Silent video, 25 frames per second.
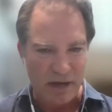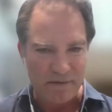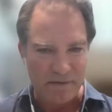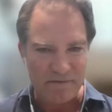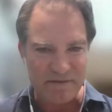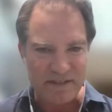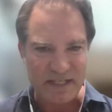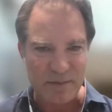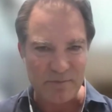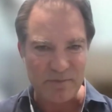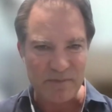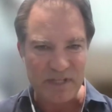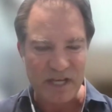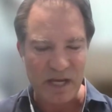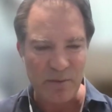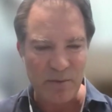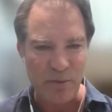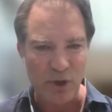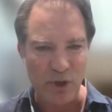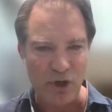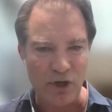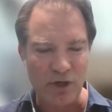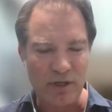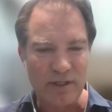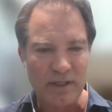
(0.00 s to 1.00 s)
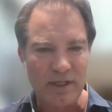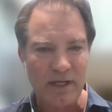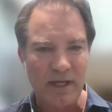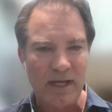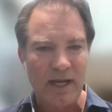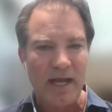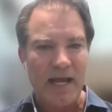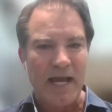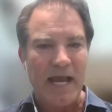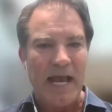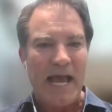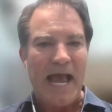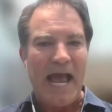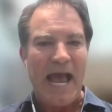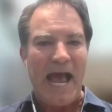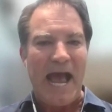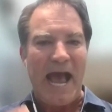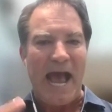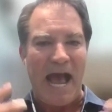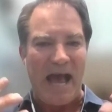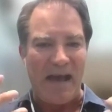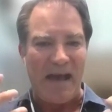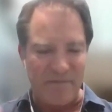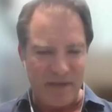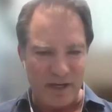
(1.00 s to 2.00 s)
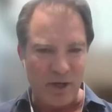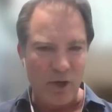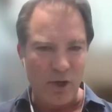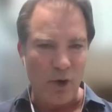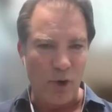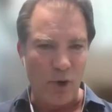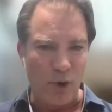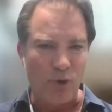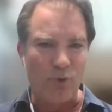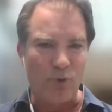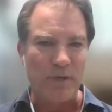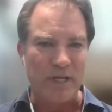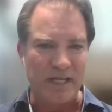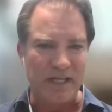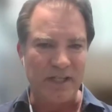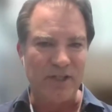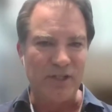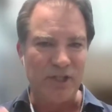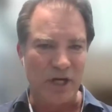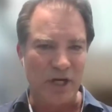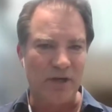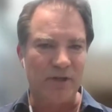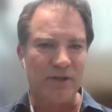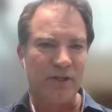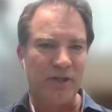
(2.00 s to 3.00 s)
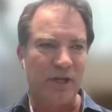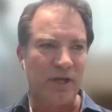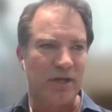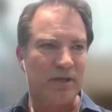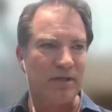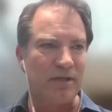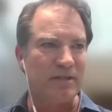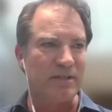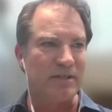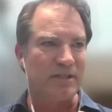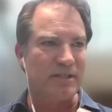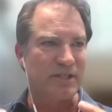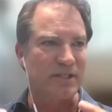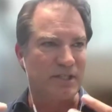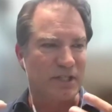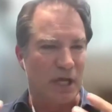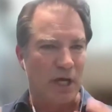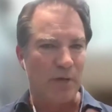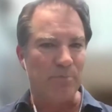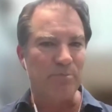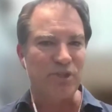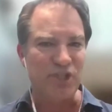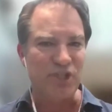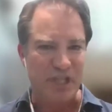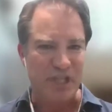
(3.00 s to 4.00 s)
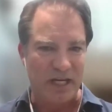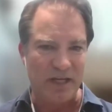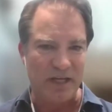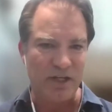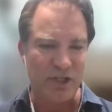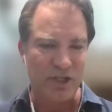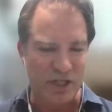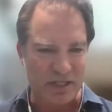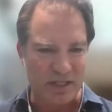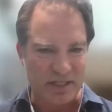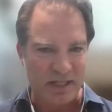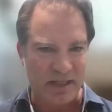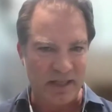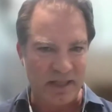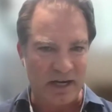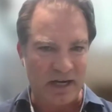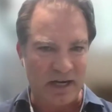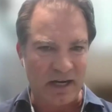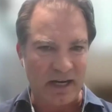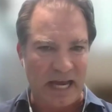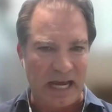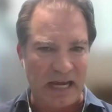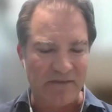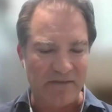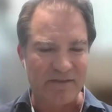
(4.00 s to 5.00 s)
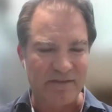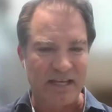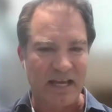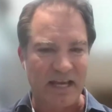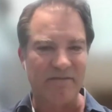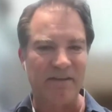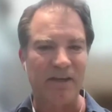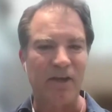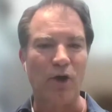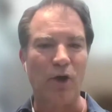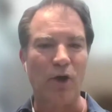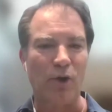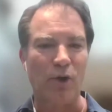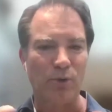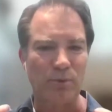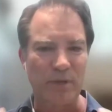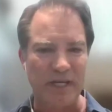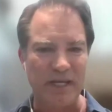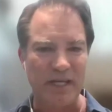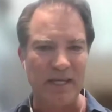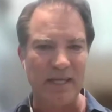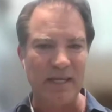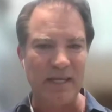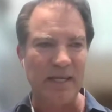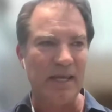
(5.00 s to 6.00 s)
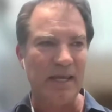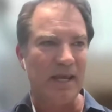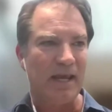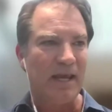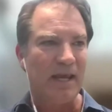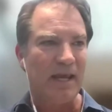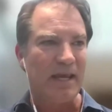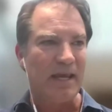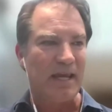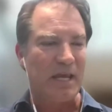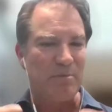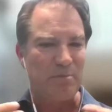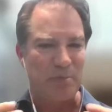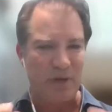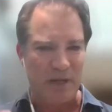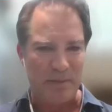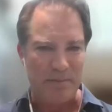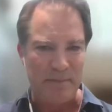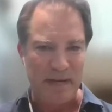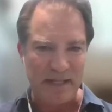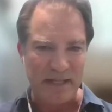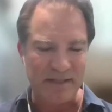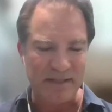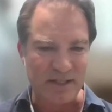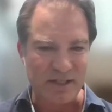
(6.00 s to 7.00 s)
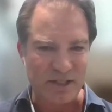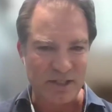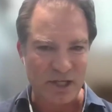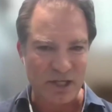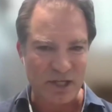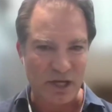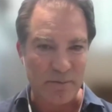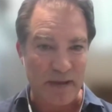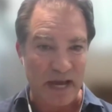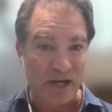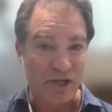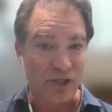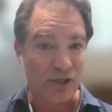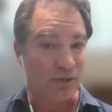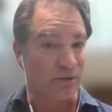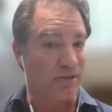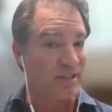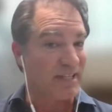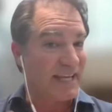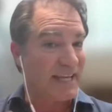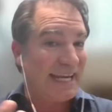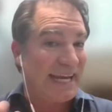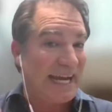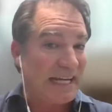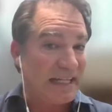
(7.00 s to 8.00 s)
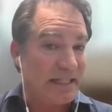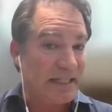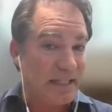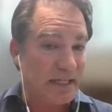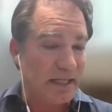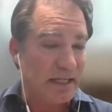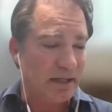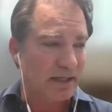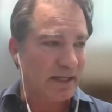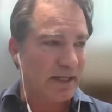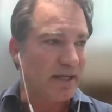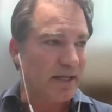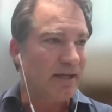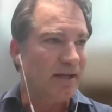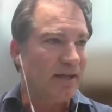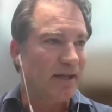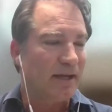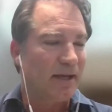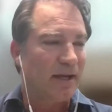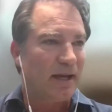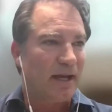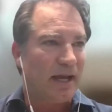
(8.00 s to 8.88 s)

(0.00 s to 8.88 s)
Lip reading: of September, having already done some changes in their lives, having already implemented some actions, and ideally,